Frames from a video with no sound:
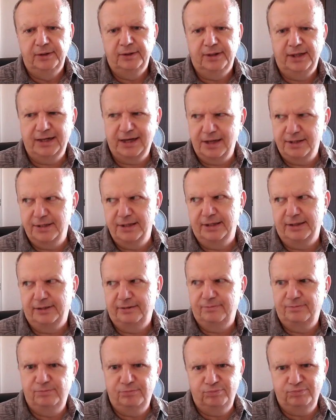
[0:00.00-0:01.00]
Like, I think,
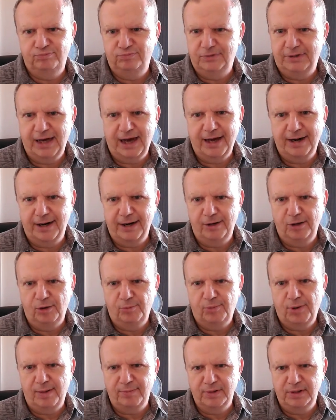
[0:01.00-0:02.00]
God, I don't know,
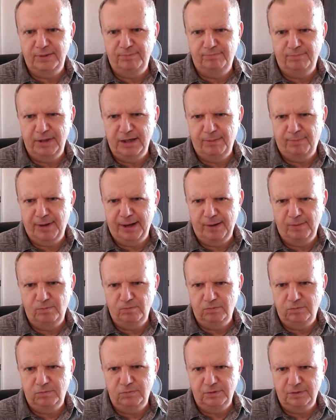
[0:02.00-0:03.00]
probably in about
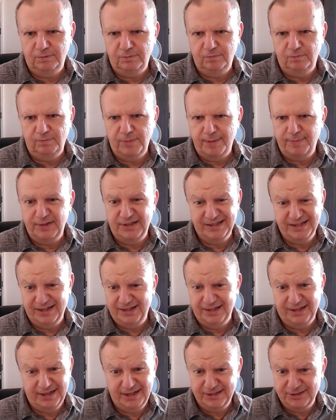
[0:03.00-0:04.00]
maybe
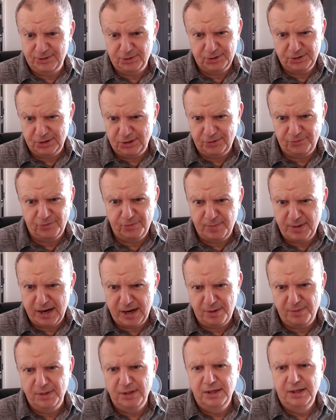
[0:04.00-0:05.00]
10 days or so from
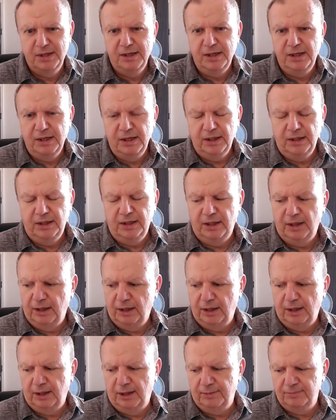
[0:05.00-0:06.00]

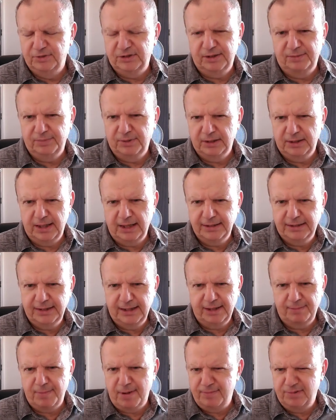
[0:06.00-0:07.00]
now, something like
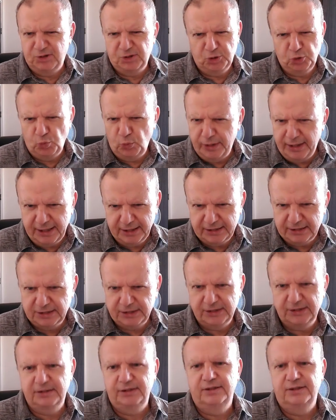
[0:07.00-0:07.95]
that, maybe 2 weeks